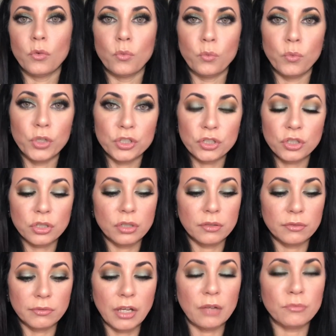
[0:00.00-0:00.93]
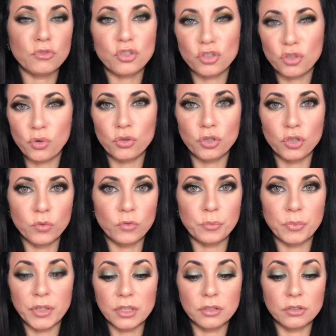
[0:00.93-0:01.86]
which I'm sure you will
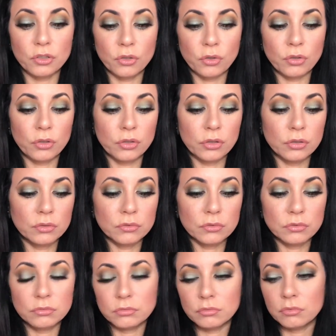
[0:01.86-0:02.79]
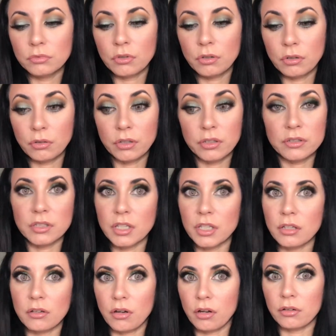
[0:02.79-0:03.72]
pick your
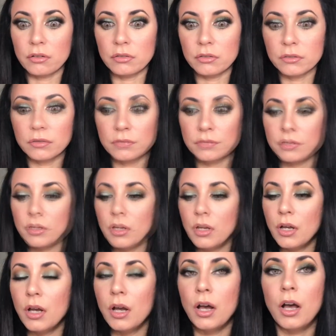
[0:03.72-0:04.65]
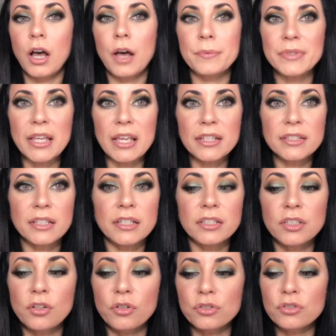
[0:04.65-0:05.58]
skin color. Up next
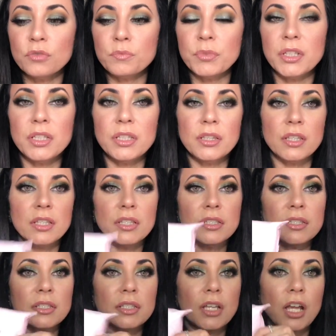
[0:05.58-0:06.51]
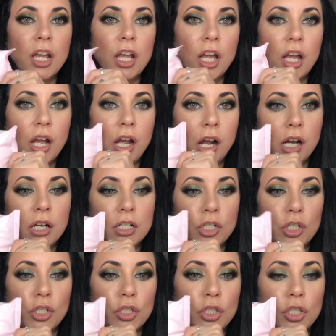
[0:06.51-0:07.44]
is going to be this
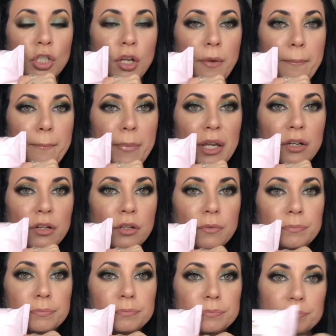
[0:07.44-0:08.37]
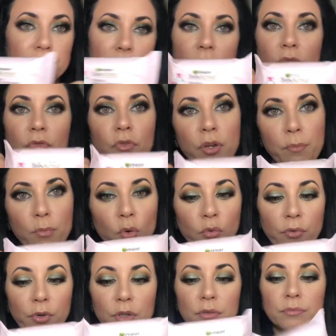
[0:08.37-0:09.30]
makeup
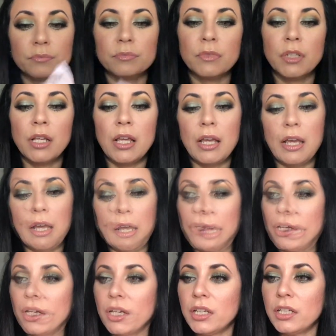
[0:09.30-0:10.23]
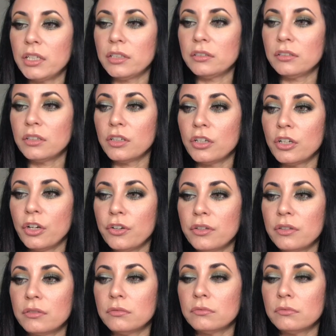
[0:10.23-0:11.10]
remover by I